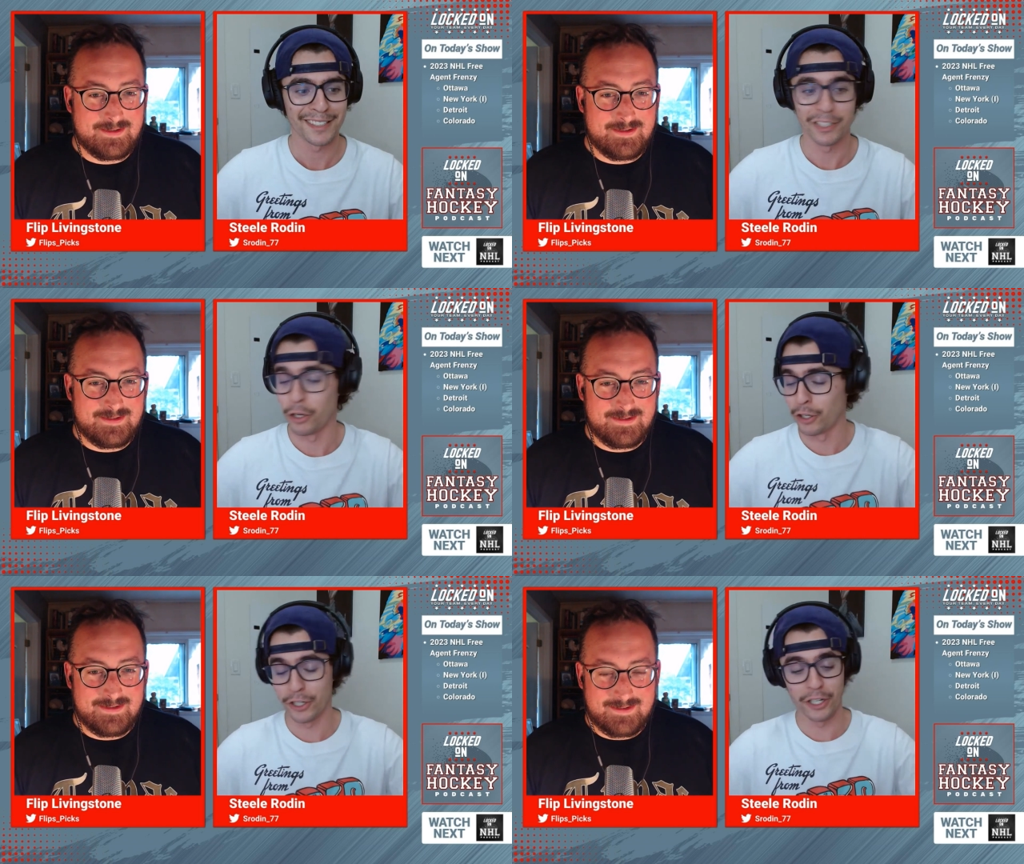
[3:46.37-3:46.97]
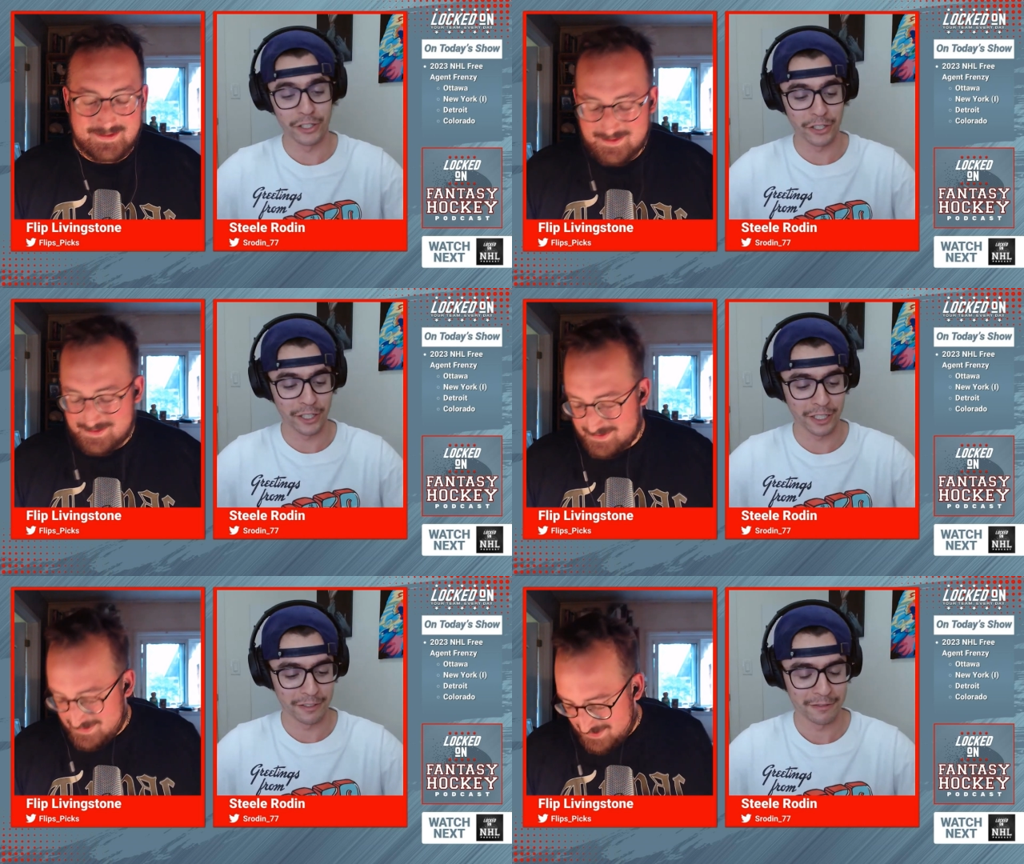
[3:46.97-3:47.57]
Speaker 1: No, you're good. You're
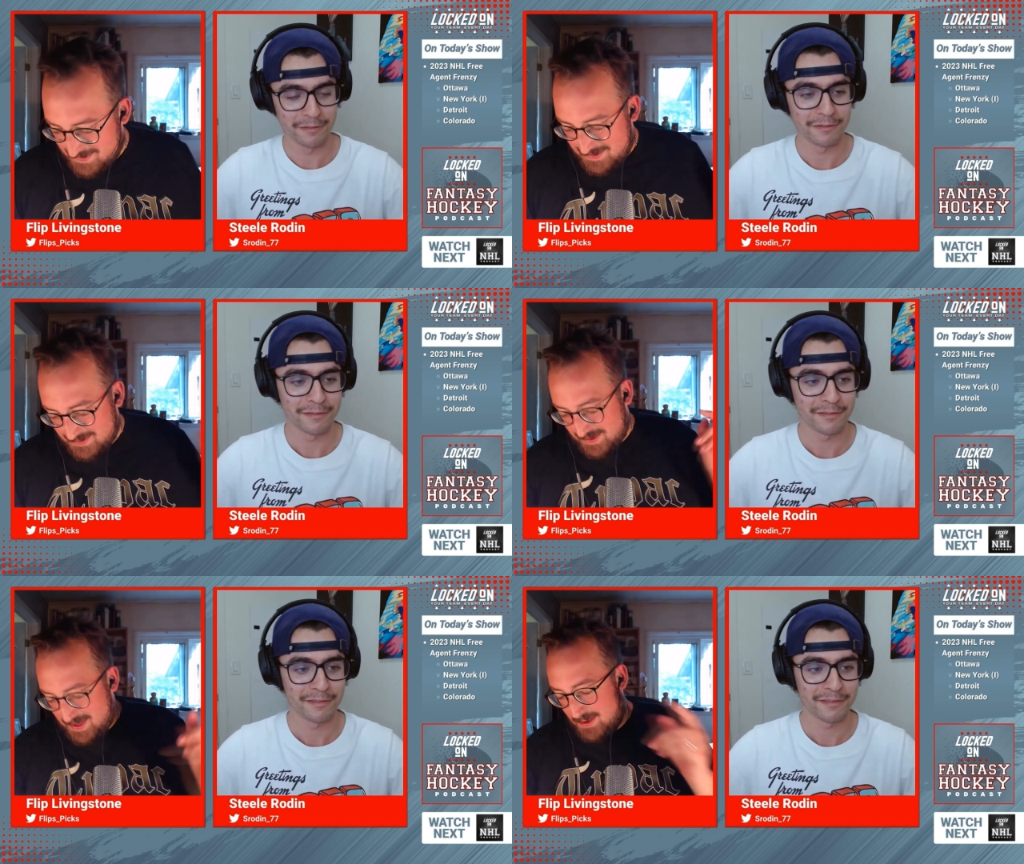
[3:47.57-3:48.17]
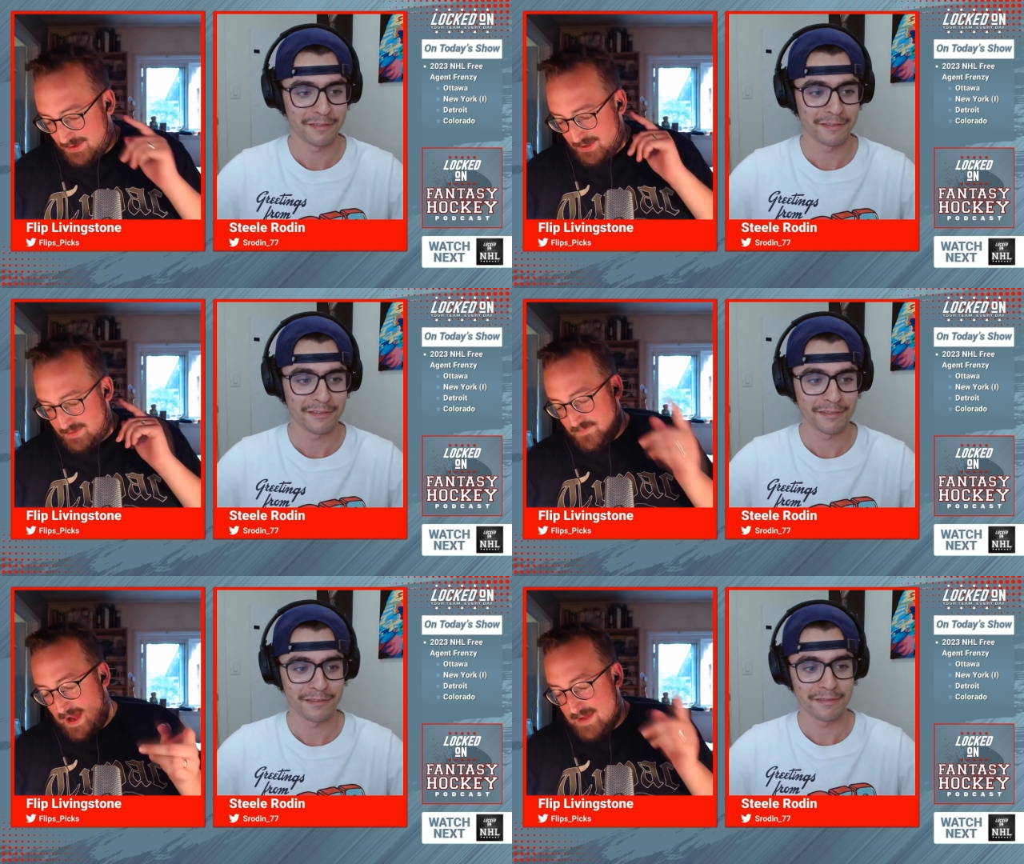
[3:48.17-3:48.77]
good. Okay, all
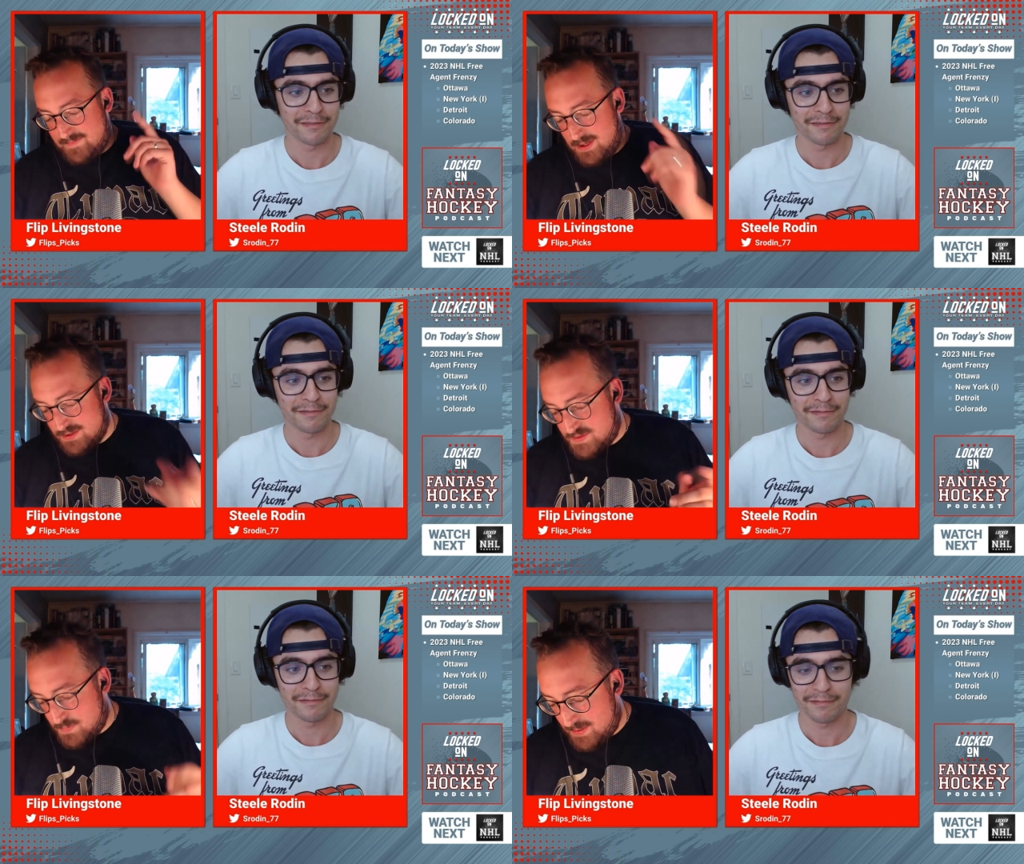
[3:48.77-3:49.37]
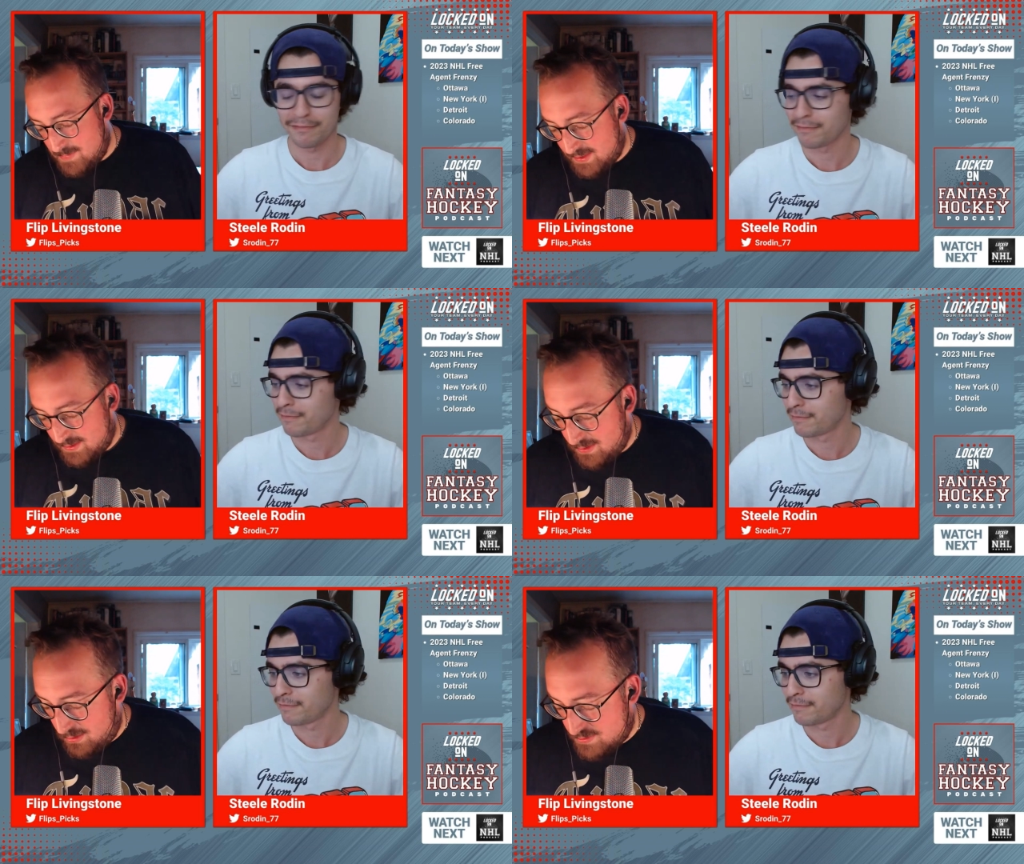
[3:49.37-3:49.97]
good. Five years, $20
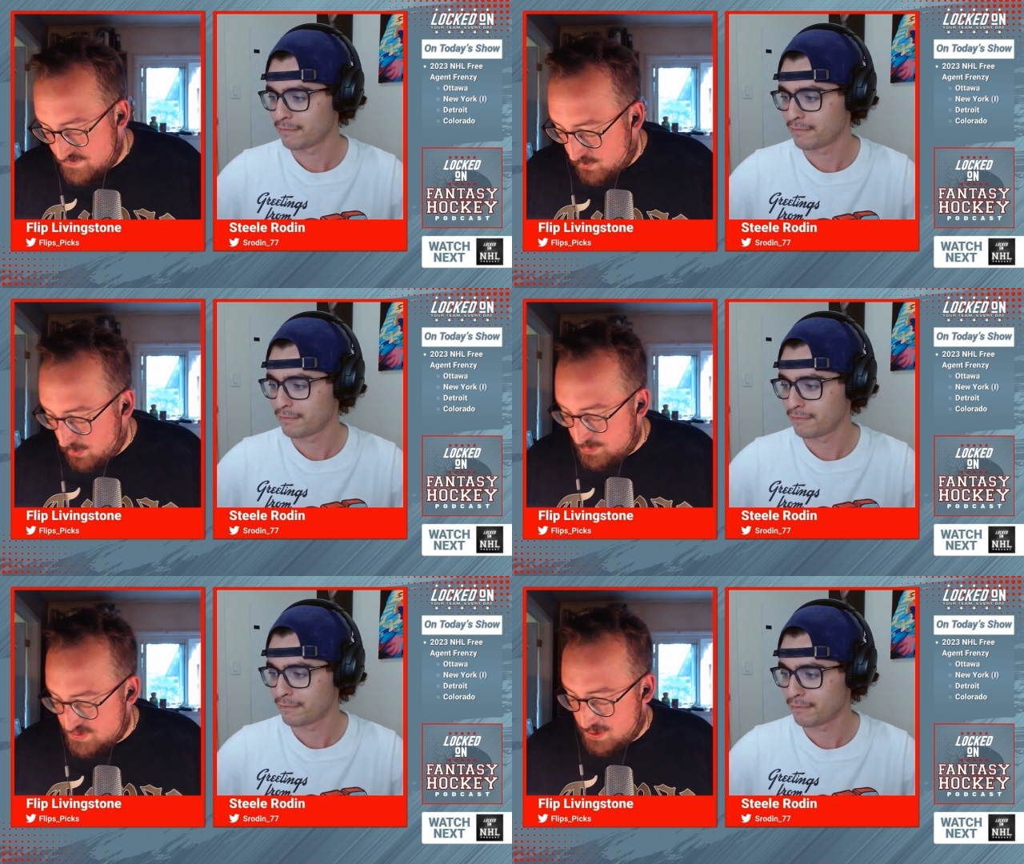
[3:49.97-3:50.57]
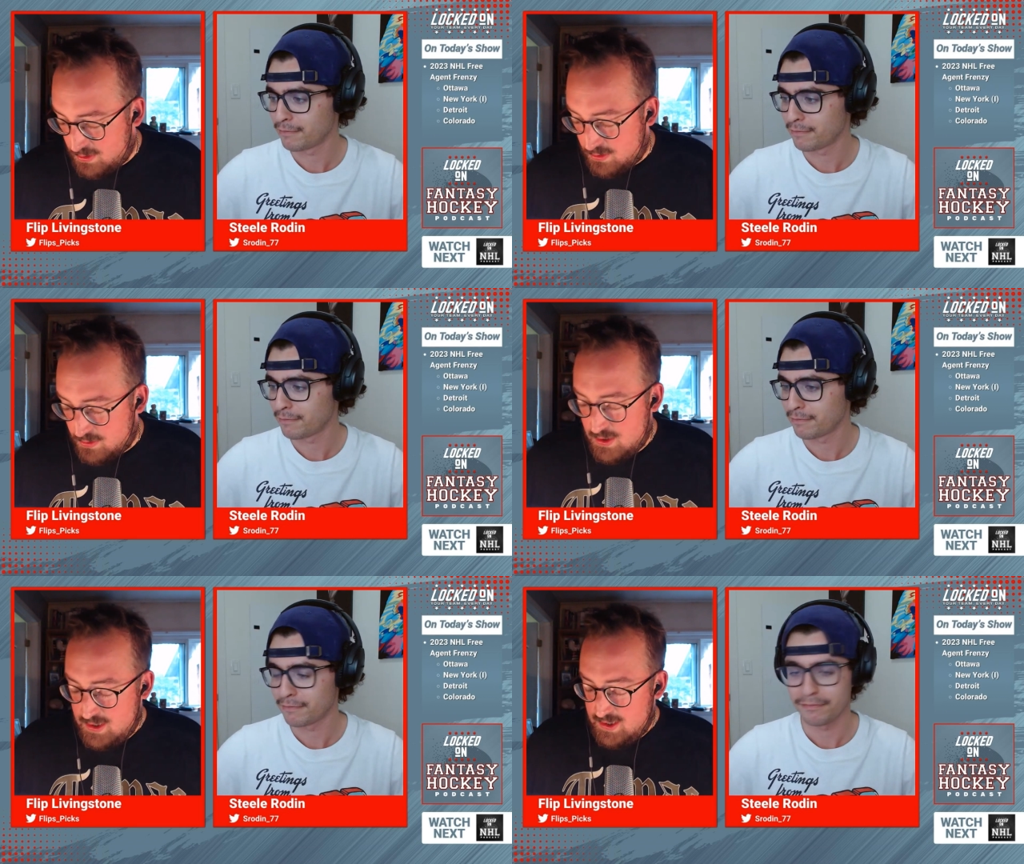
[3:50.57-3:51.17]
million for Korpisalo.